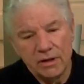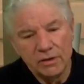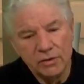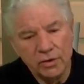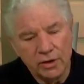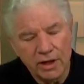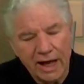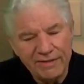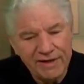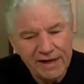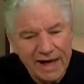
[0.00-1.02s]
Look, I
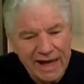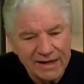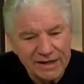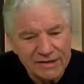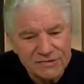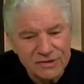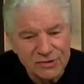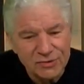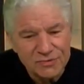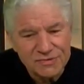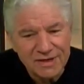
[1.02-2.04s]
think I had an
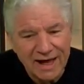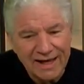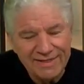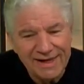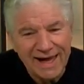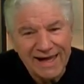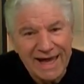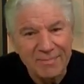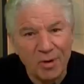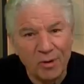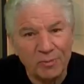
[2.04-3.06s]
excuse. I think I
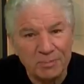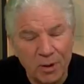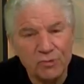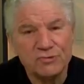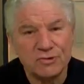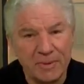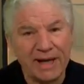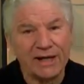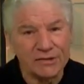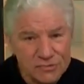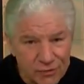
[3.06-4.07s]
came home with
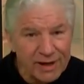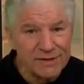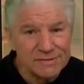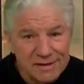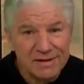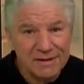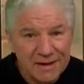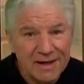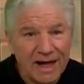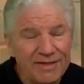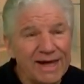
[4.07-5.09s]
post-traumatic stress.
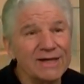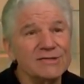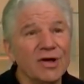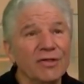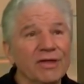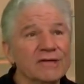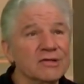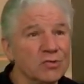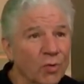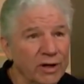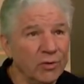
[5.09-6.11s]
I think I saw things a
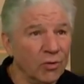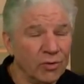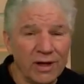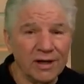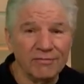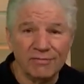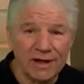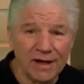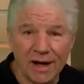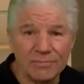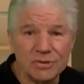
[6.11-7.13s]
twenty-year-old kid in
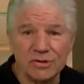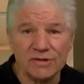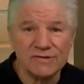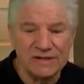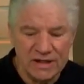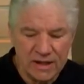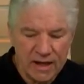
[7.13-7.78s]
Vietnam shouldn't have seen,